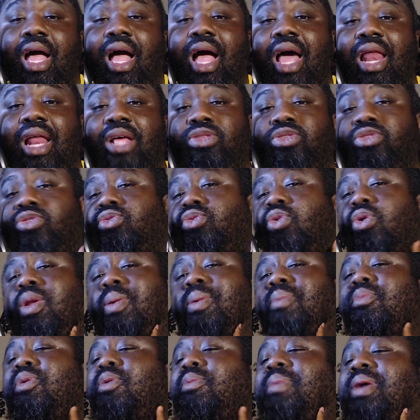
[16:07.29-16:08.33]
And I told him
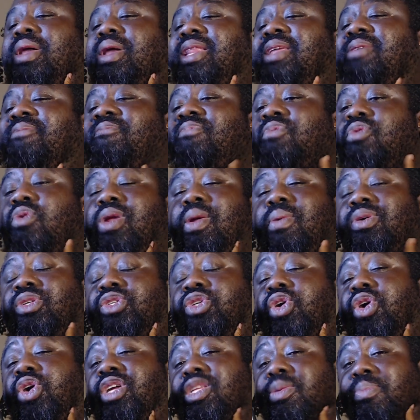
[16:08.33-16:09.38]
about my lymph node that was
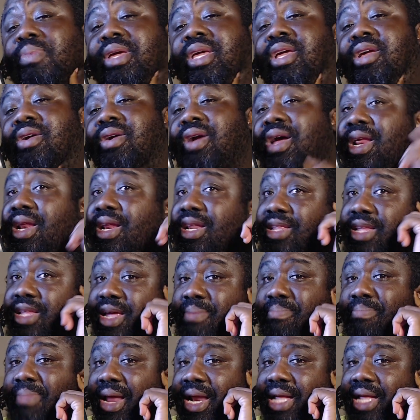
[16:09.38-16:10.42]
hurting me here and the
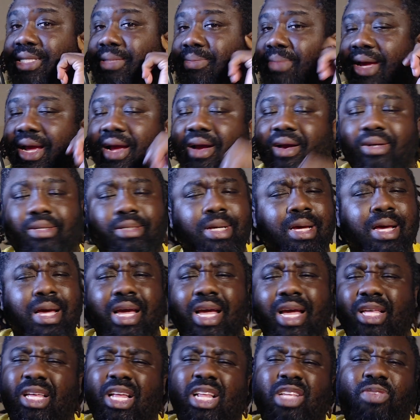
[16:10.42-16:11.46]
imbalance in my ears.
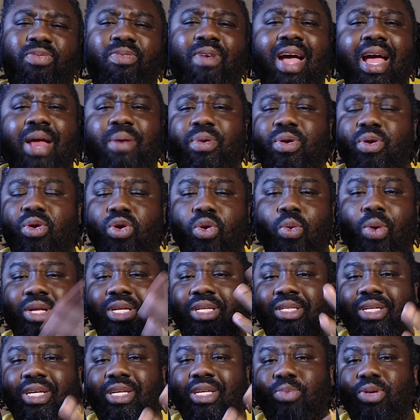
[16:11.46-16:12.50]
He said, it's fine. We don't know what
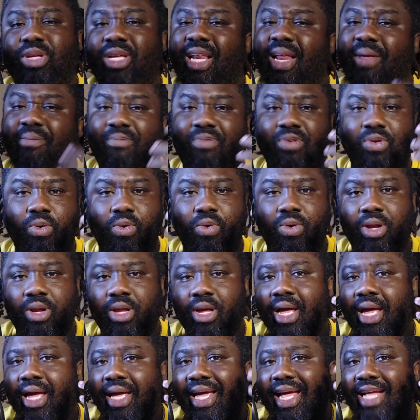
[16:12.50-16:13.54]
it is, but the lymph node
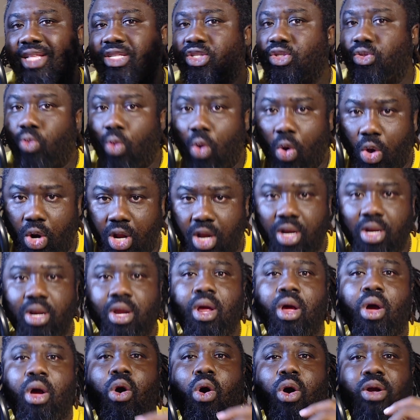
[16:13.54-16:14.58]
gets swollen
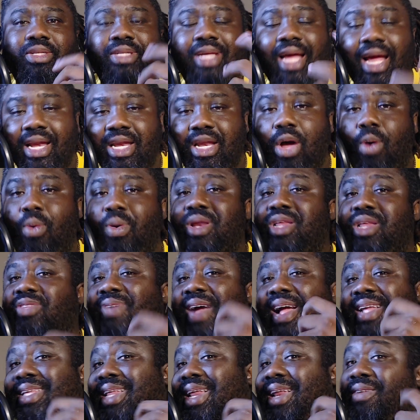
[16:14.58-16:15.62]
or tender when it's
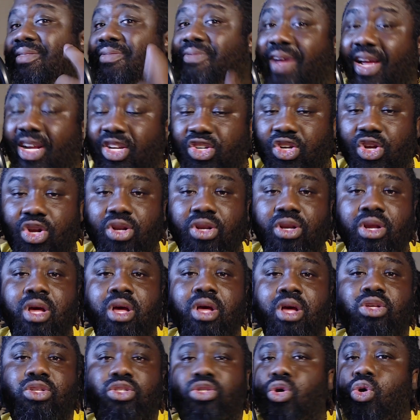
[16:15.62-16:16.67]
fighting an infection.
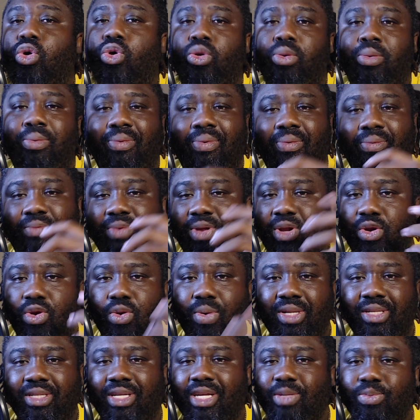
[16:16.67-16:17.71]
So we don't know
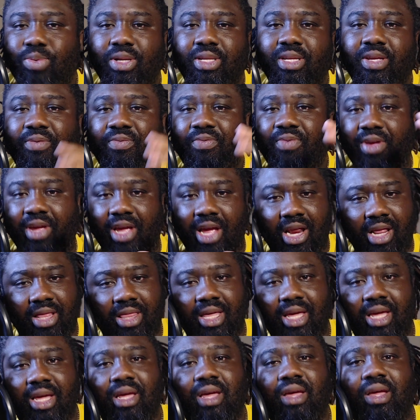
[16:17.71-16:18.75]
what it is, but if
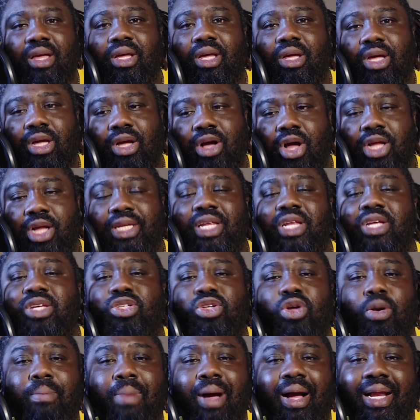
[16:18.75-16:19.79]
anything continues,
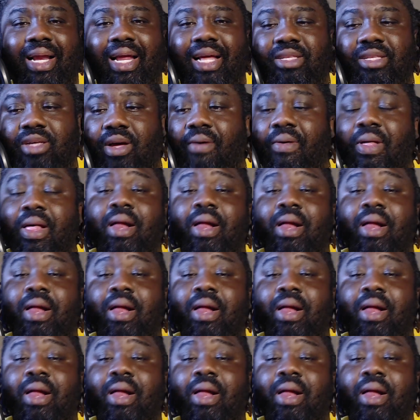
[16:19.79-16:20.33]
come back later.